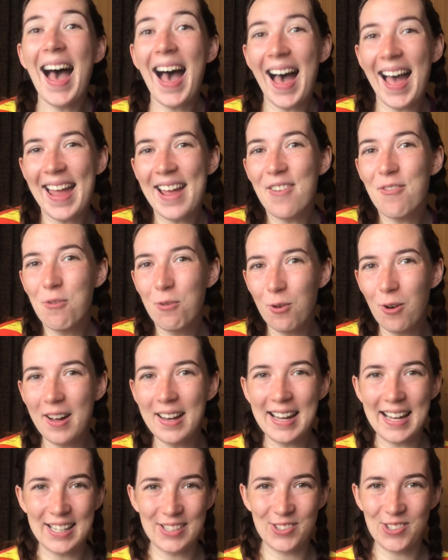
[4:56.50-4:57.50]
I have
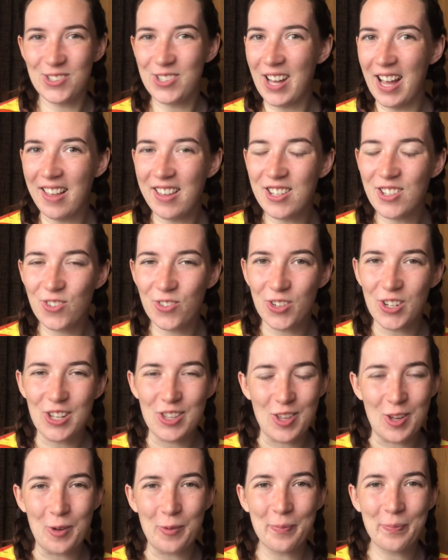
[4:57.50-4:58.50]
one extra challenge for you
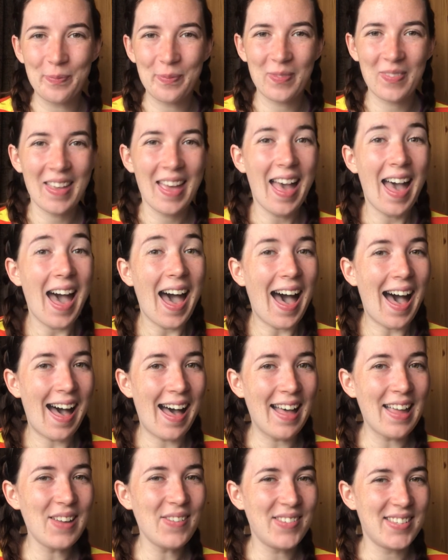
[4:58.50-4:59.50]
though.
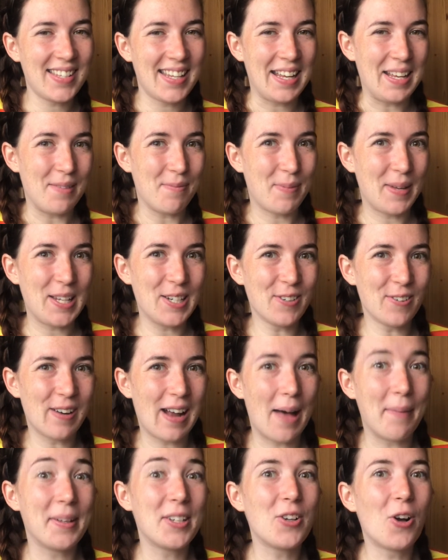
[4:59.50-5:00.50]
I've seen Peter
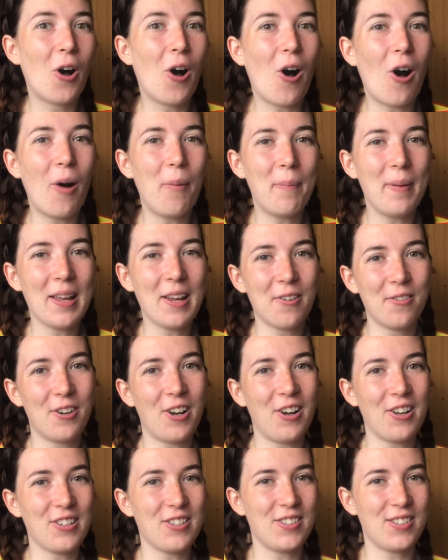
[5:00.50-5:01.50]
Rabbit hopping
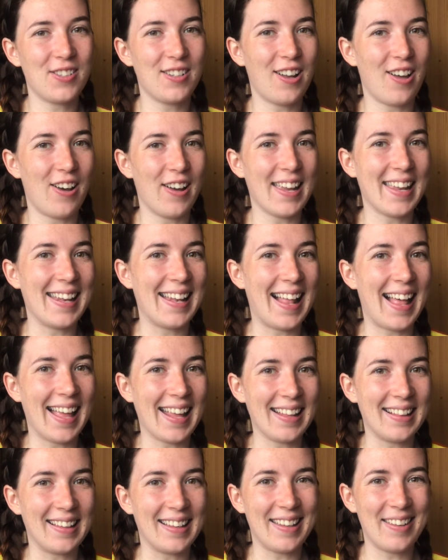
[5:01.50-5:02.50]
around Slough and
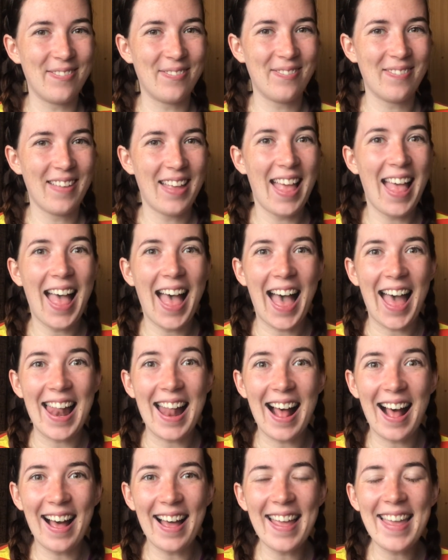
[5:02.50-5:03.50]
Langley, and
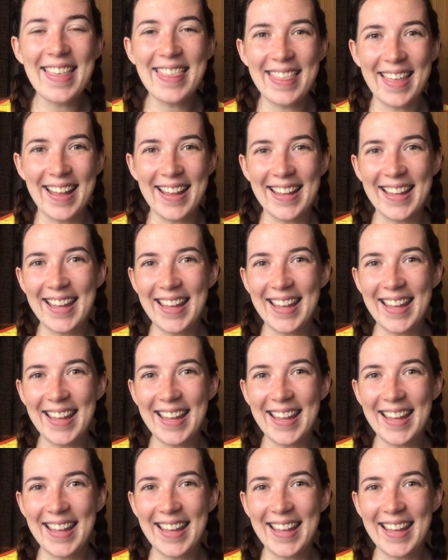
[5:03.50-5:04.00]
I think